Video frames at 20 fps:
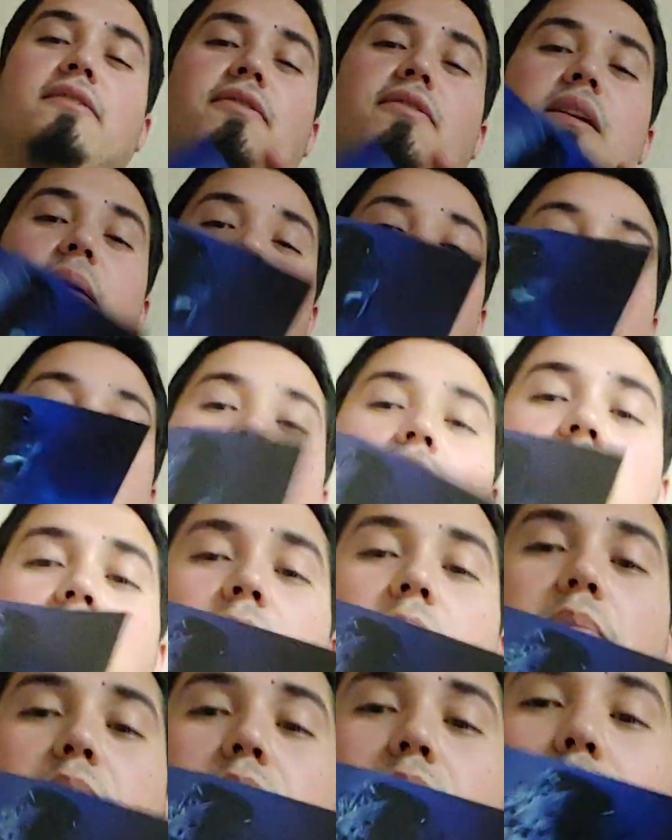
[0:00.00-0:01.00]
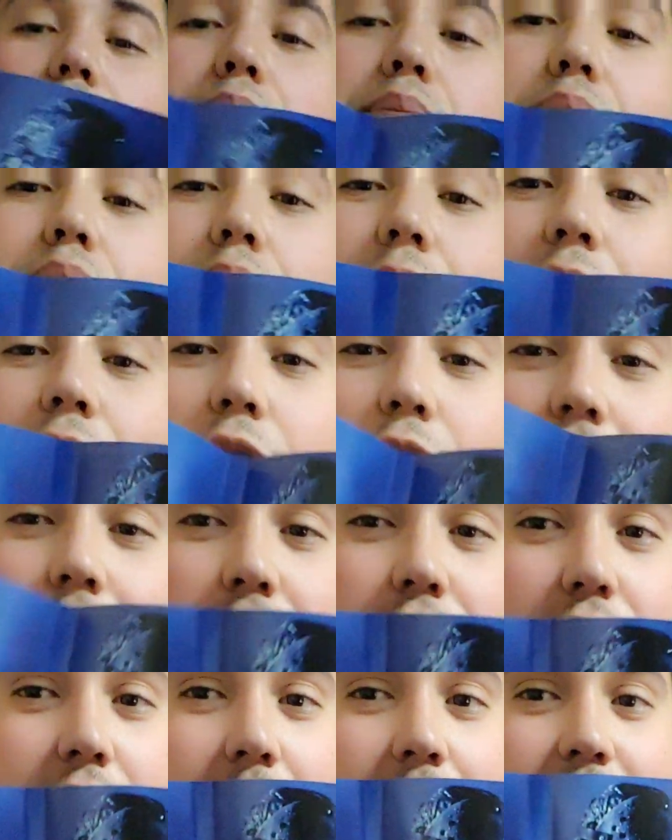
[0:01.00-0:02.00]
flip art, but no
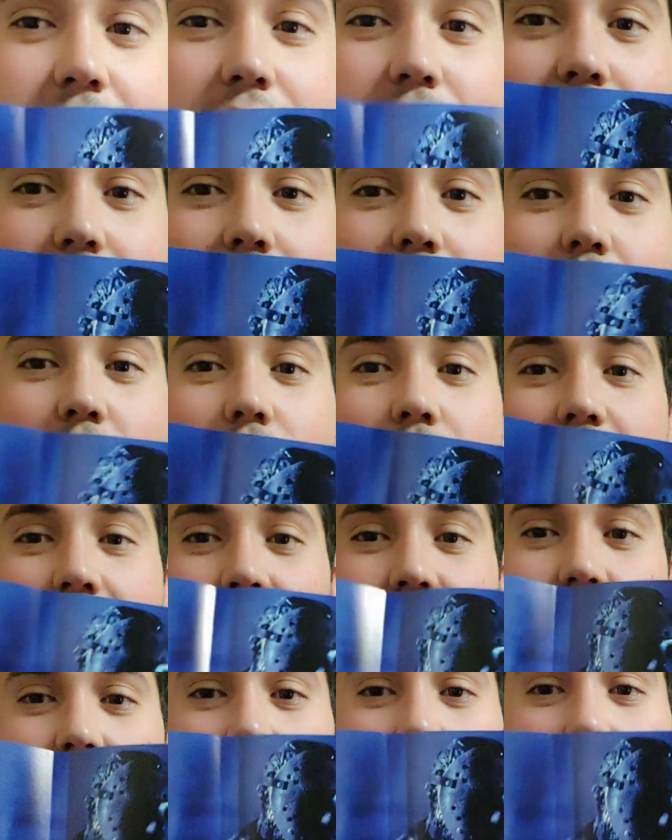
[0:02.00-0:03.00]
description of the movie. It's just